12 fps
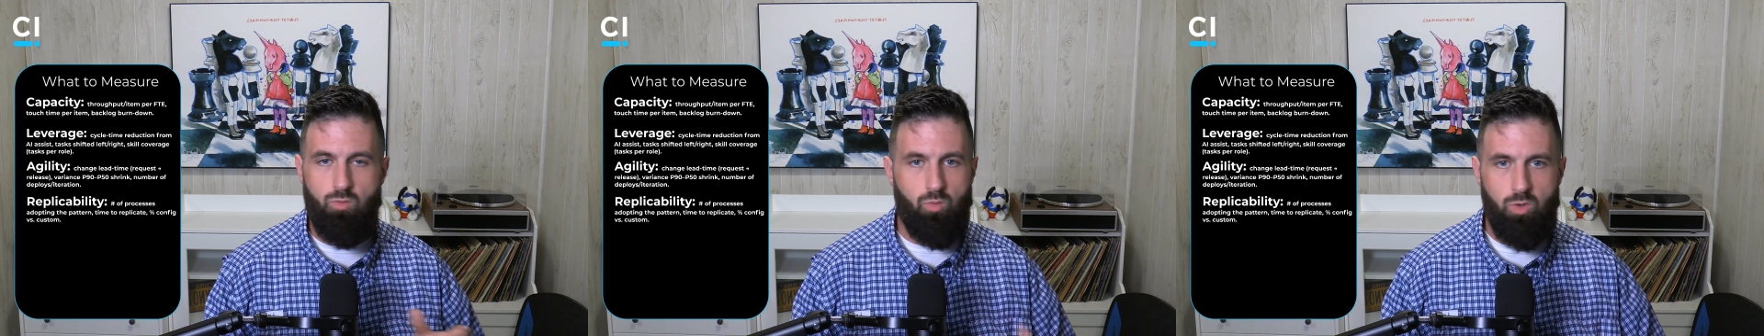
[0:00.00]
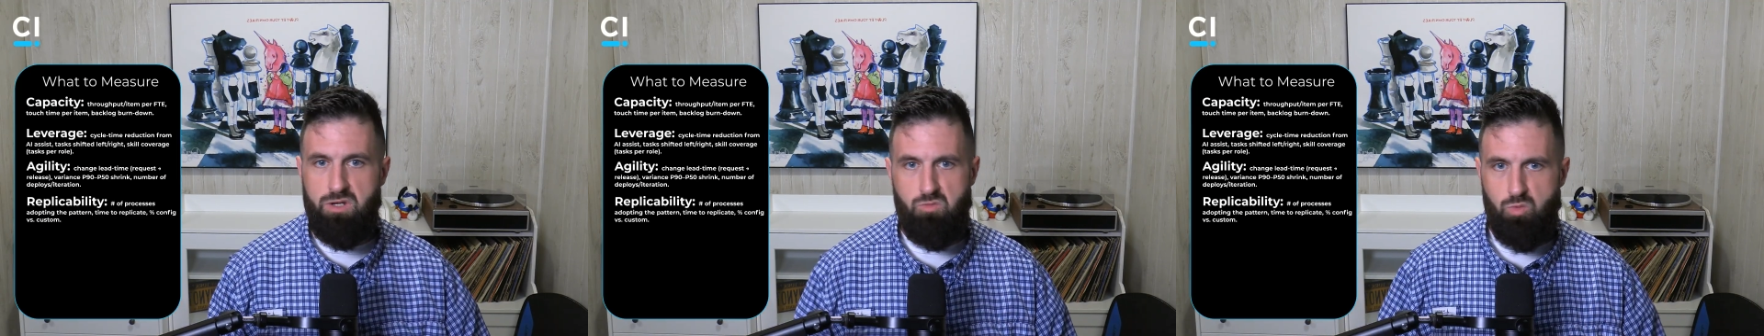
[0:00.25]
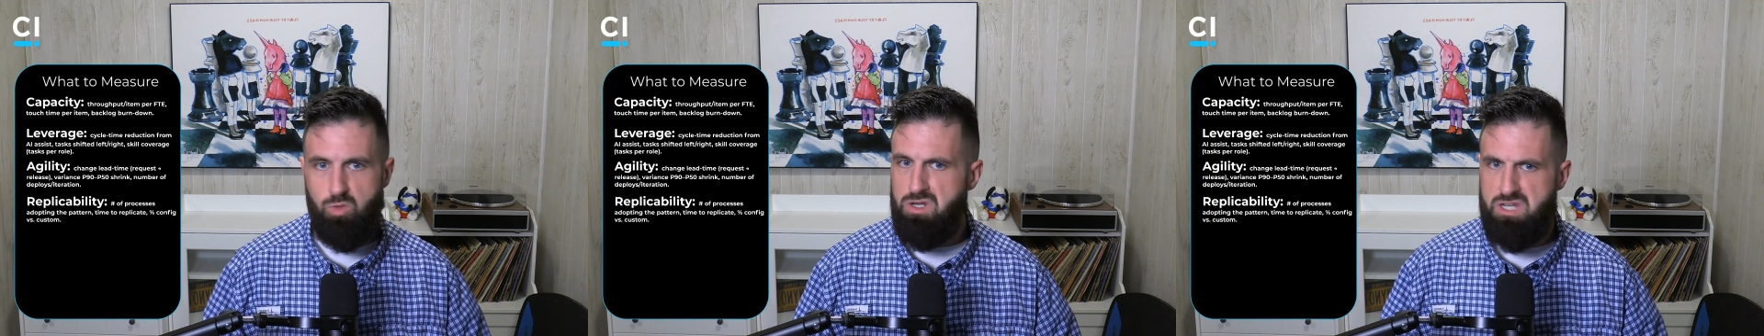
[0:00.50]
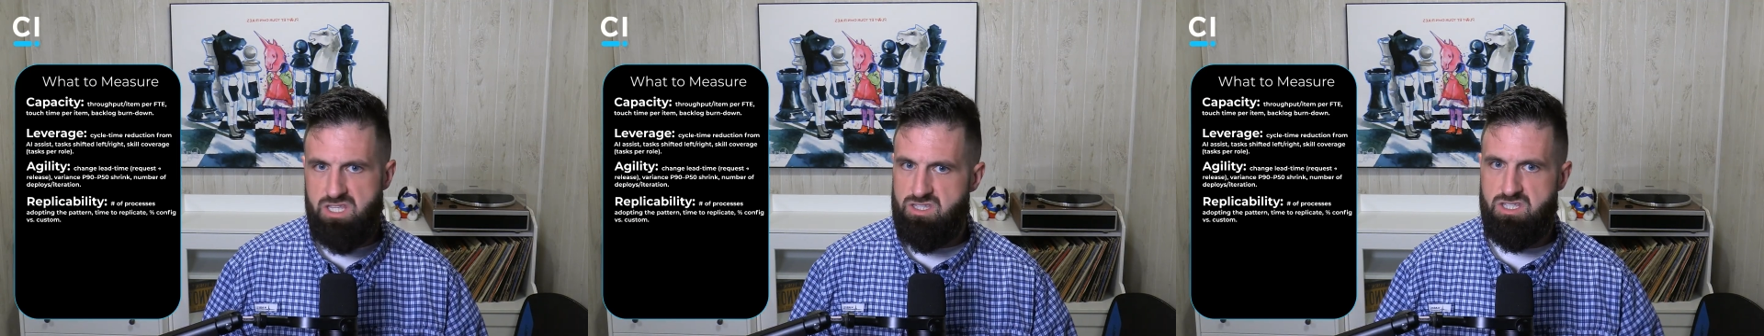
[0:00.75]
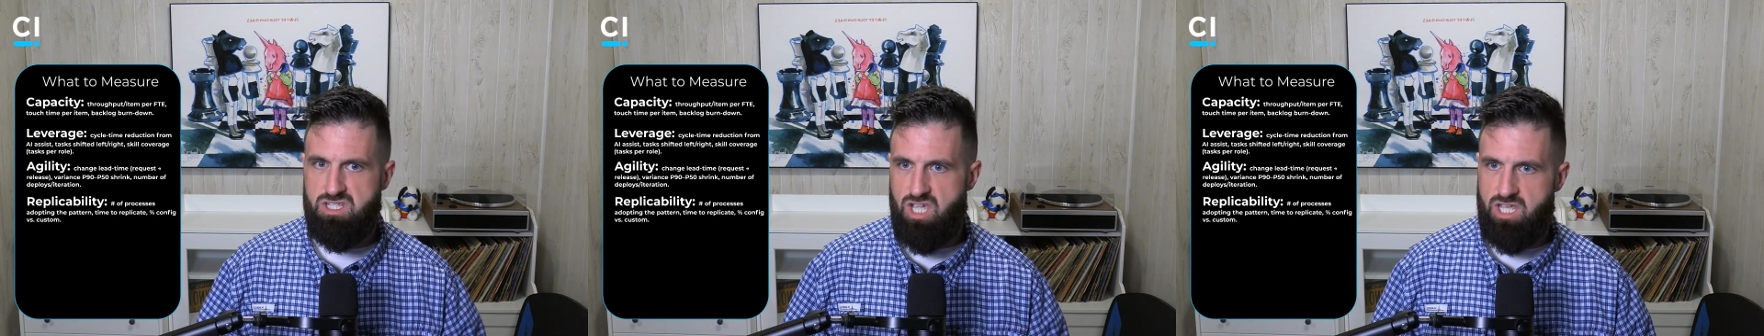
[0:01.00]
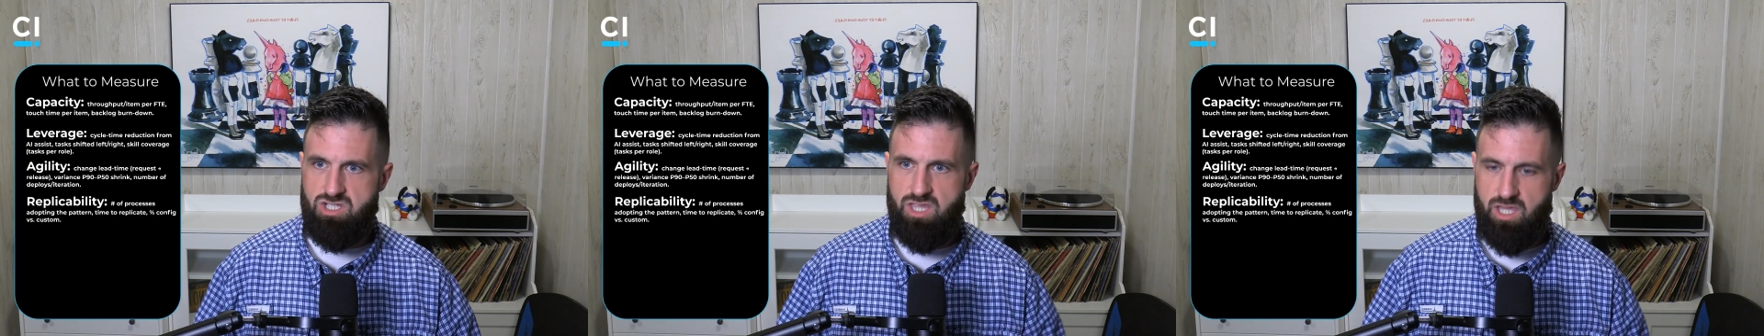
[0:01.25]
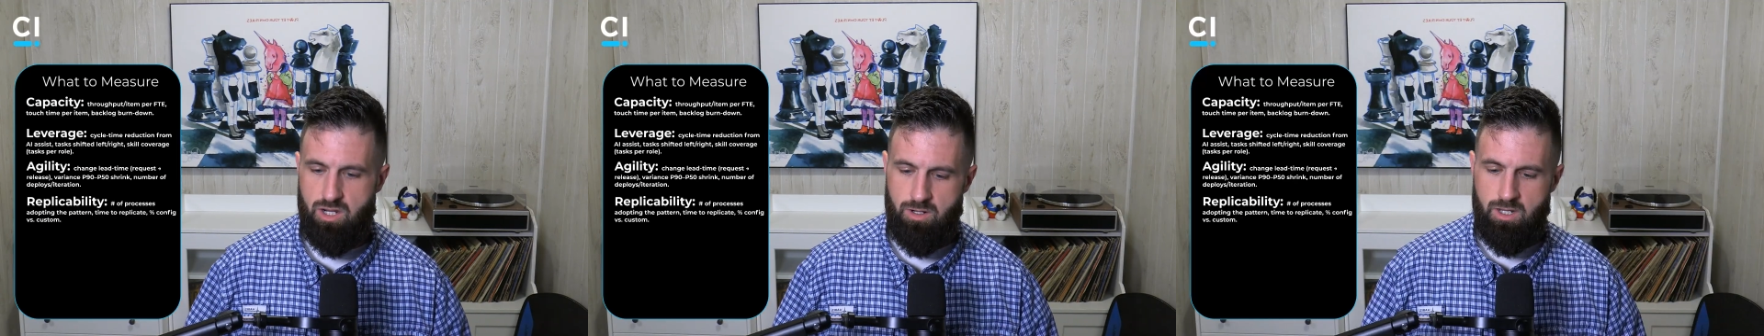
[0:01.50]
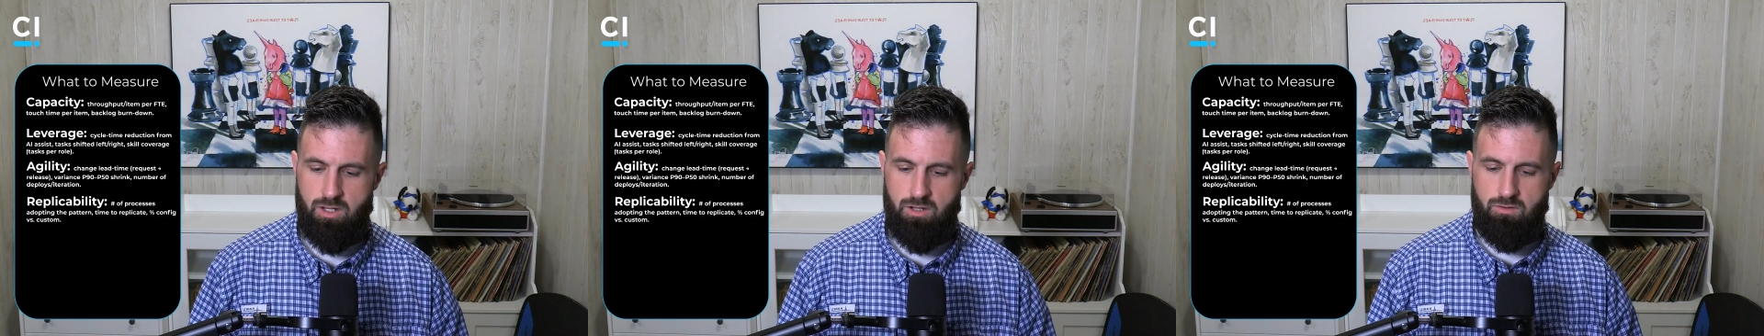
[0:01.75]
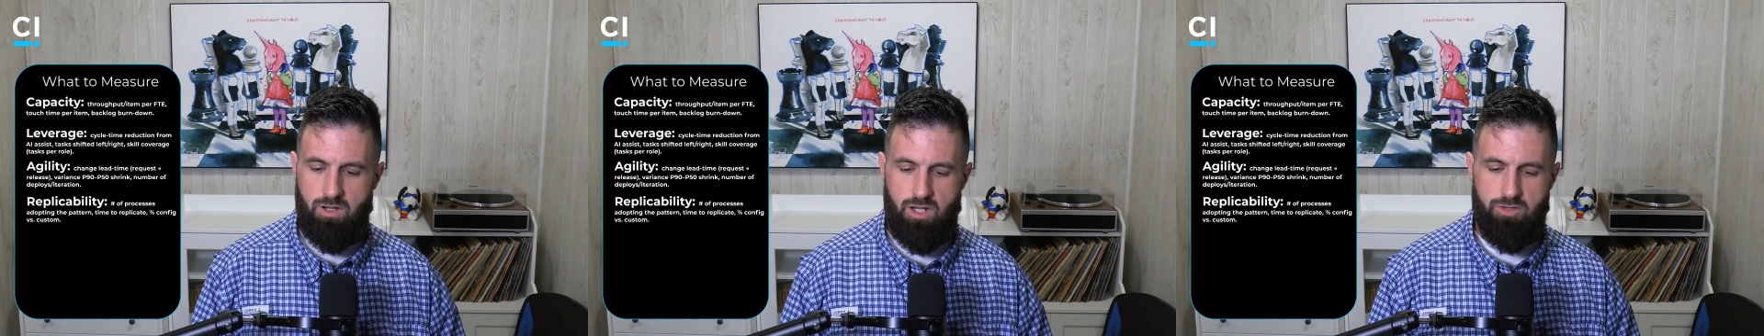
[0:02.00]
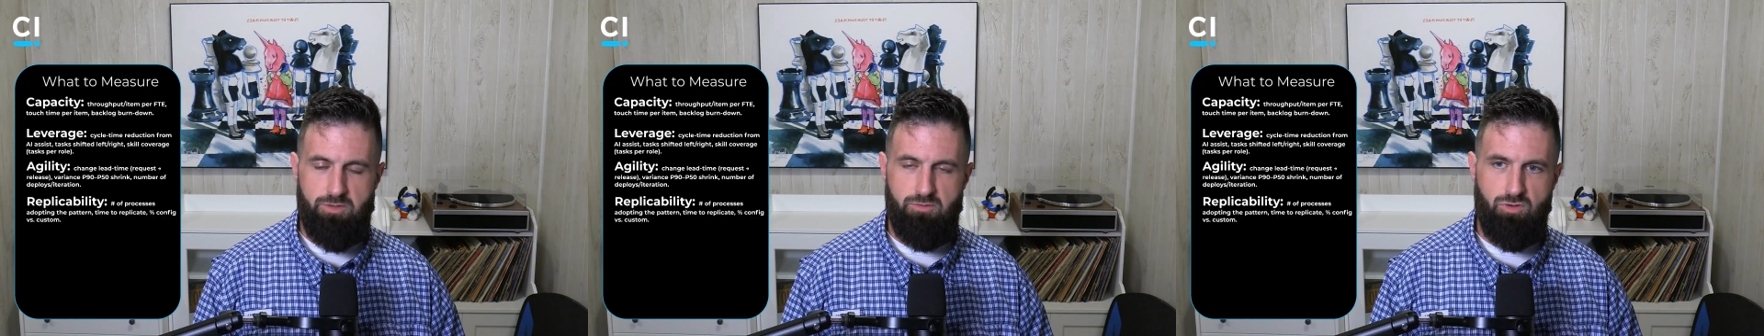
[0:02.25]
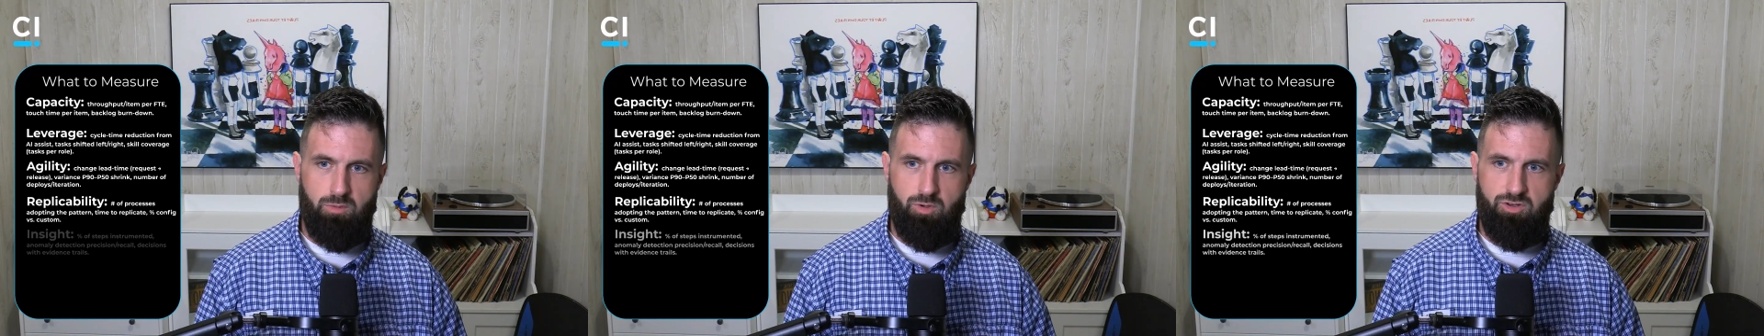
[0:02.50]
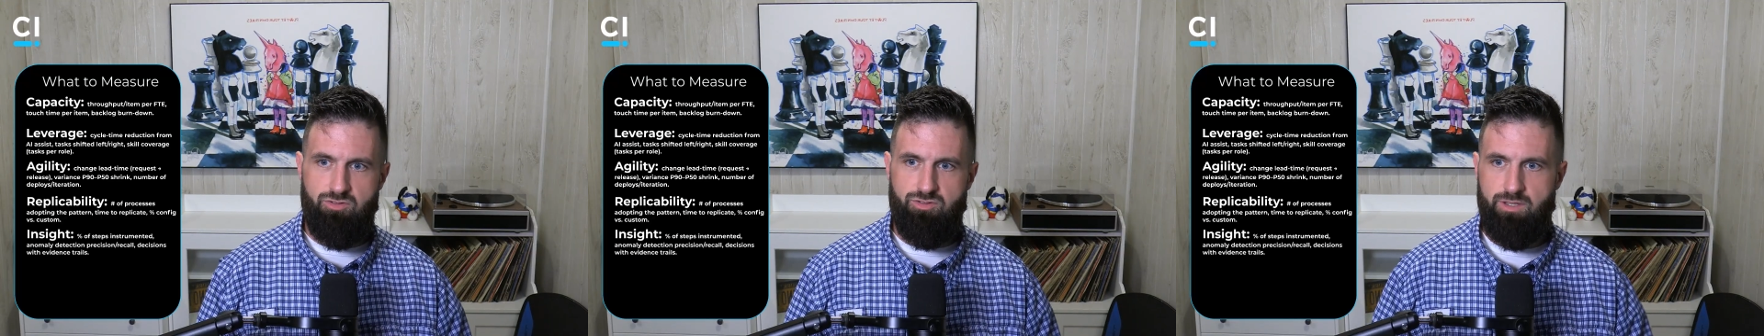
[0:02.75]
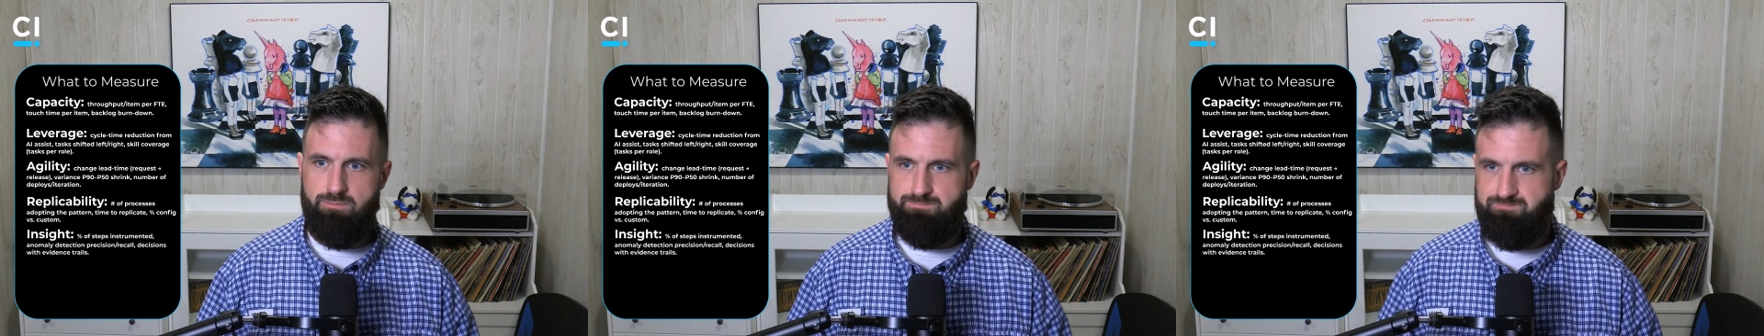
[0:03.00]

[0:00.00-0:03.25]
What needs to change there to reproduce it?